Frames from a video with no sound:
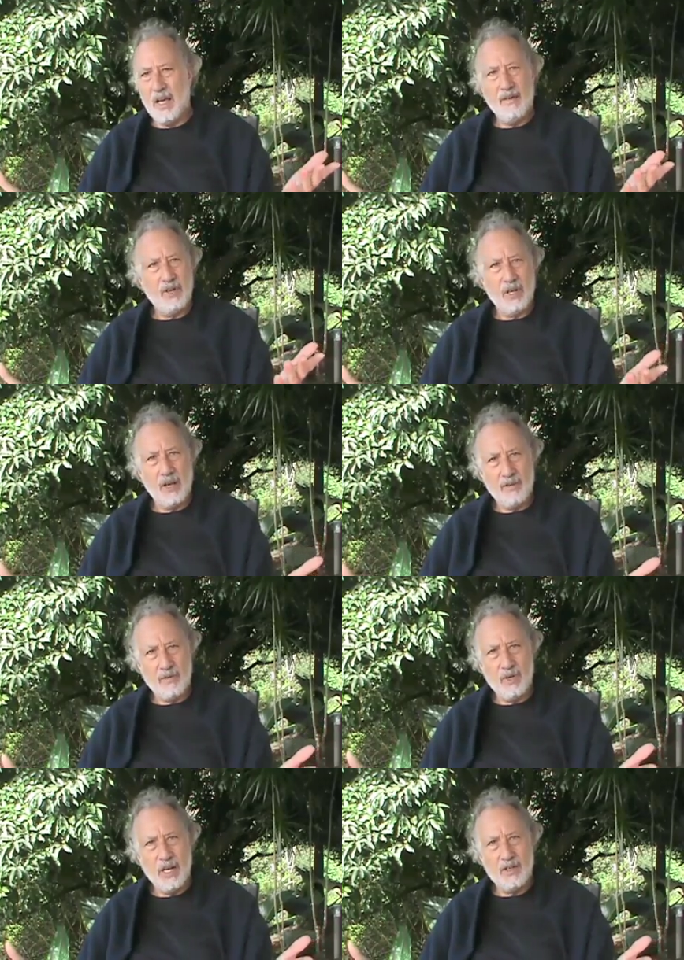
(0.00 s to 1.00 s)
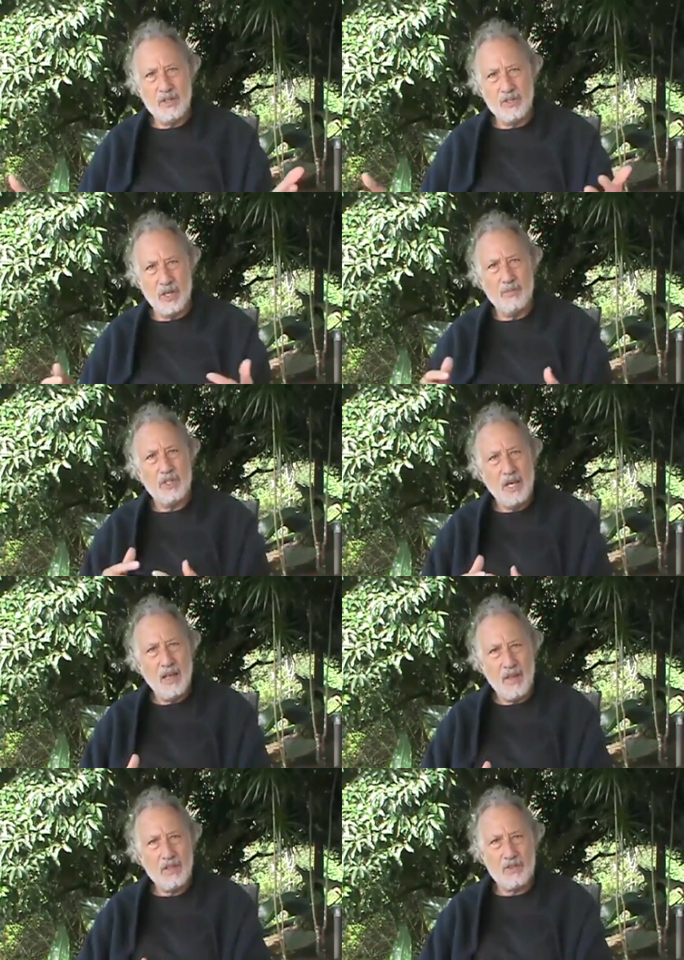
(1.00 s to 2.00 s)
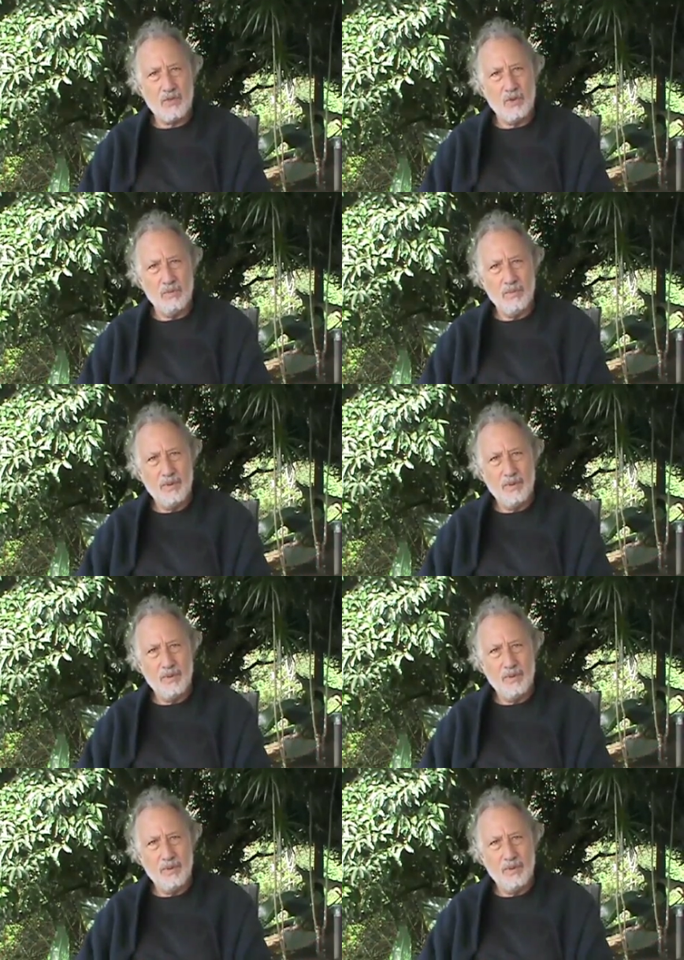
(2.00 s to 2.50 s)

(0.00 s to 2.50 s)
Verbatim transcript: having loving relationships. Yeah, that's true.